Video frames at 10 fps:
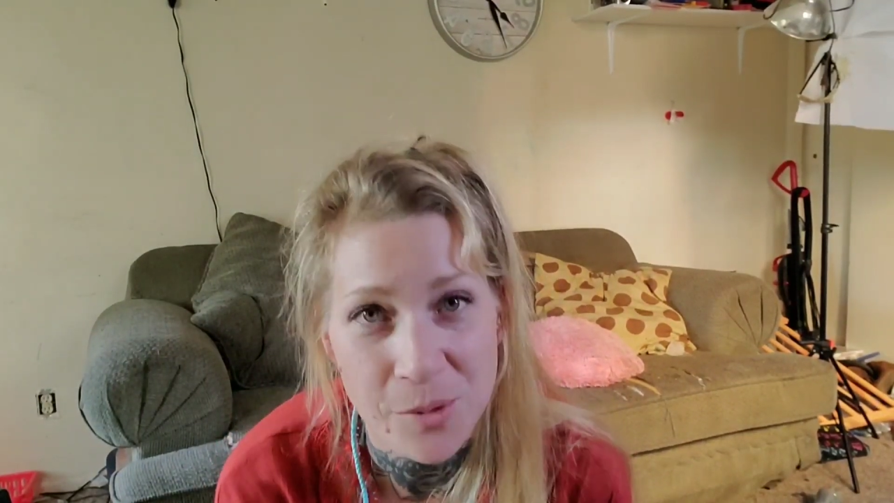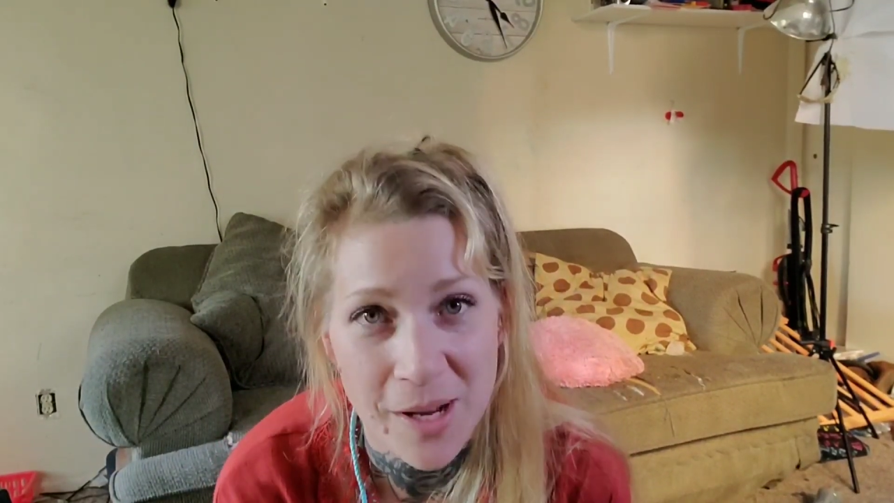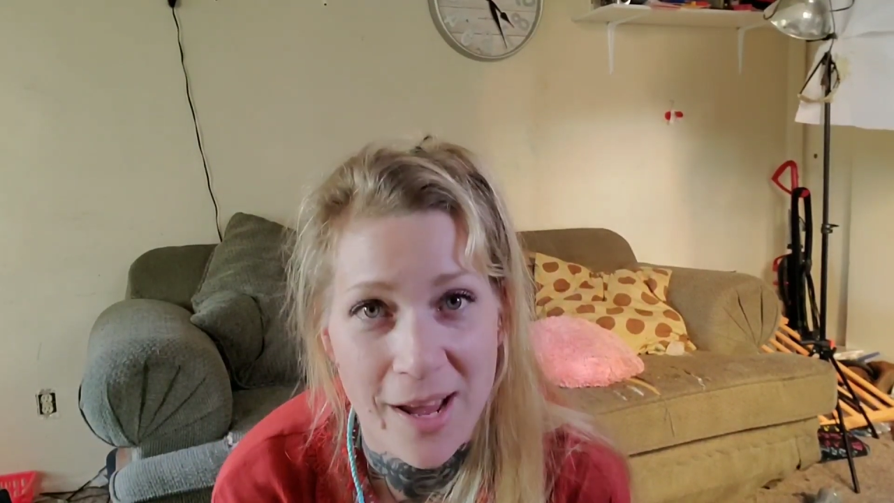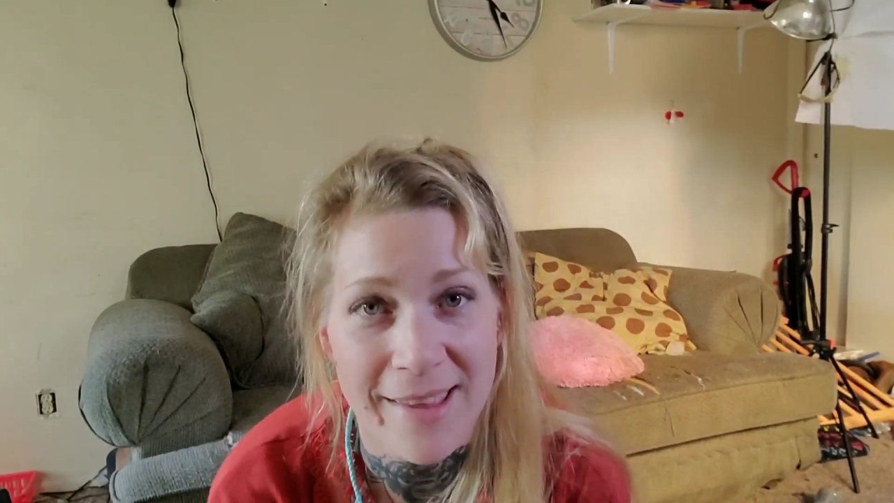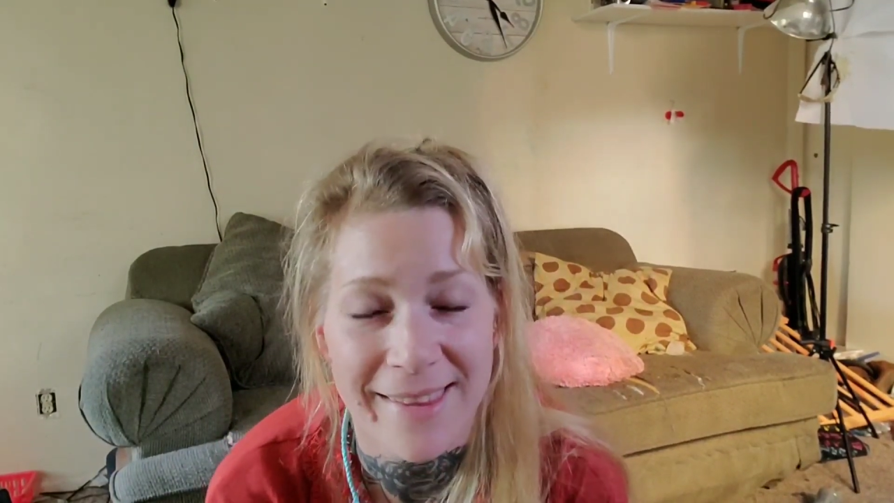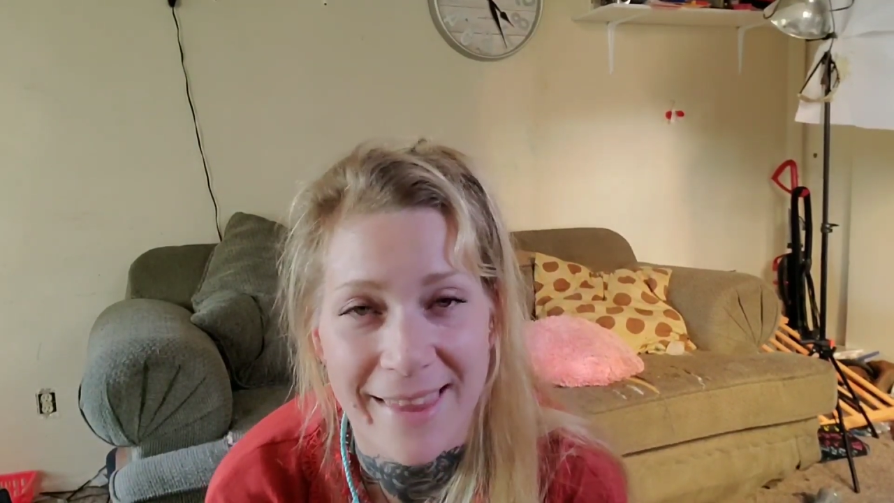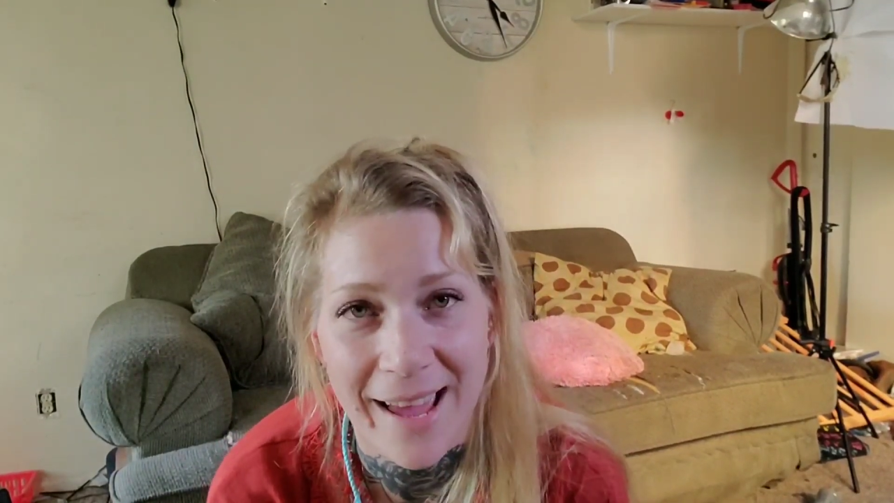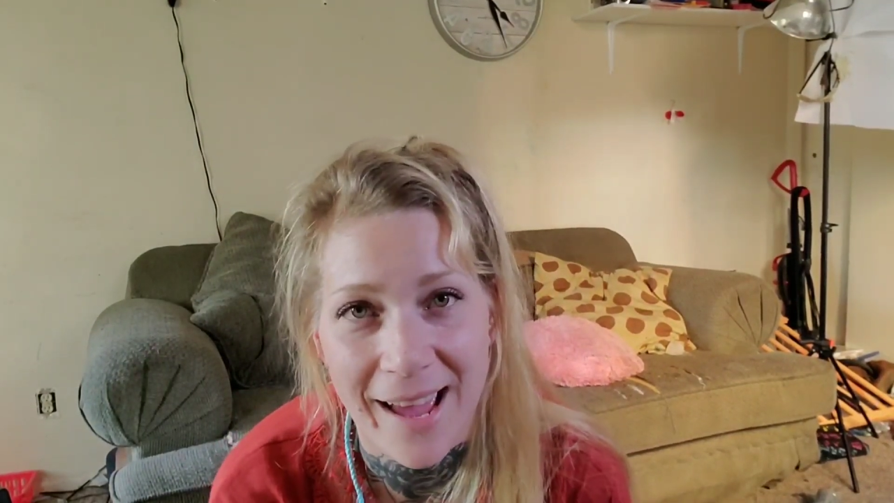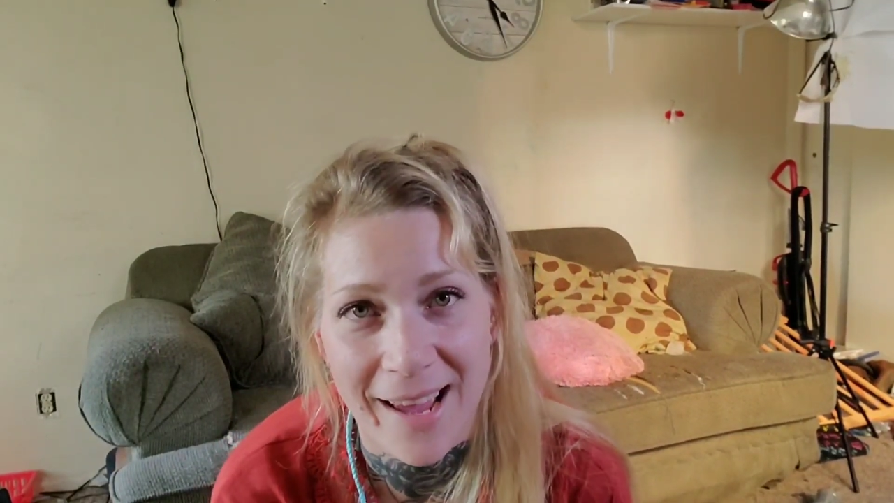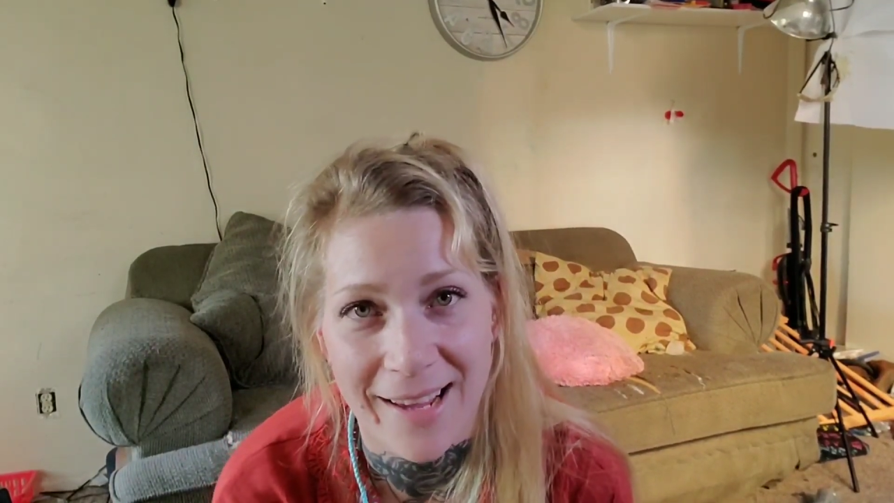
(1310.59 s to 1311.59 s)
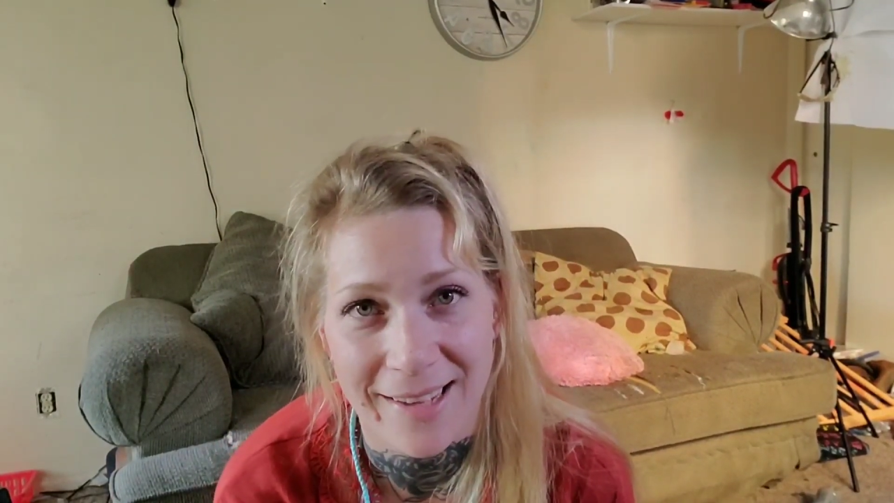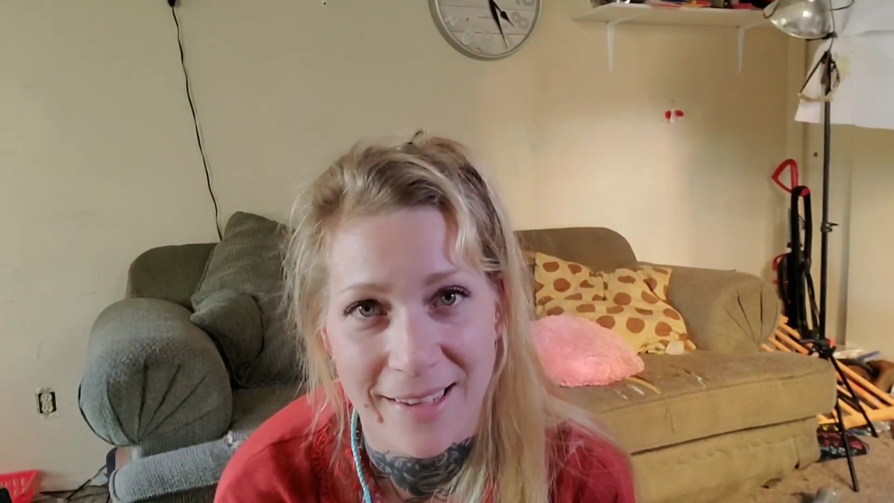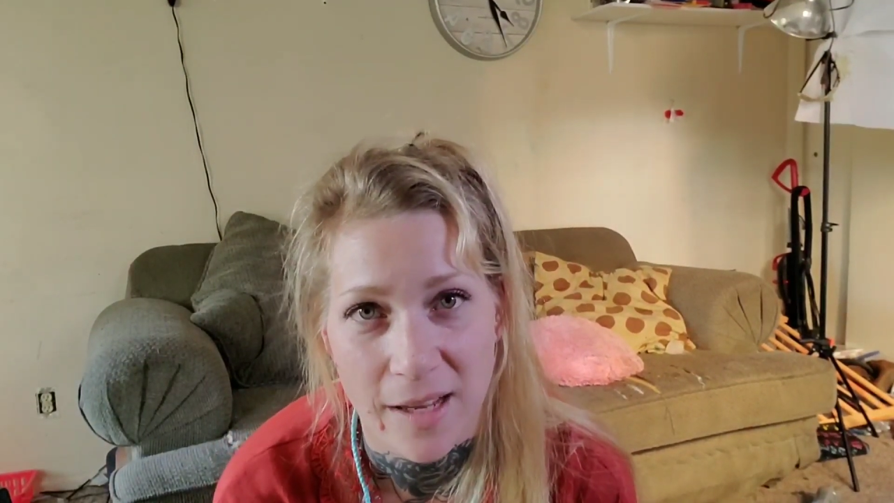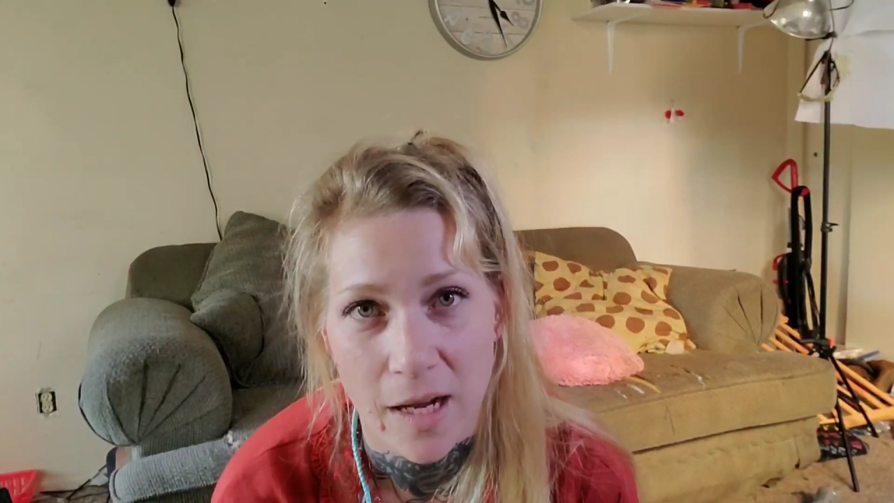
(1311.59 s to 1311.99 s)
not lie.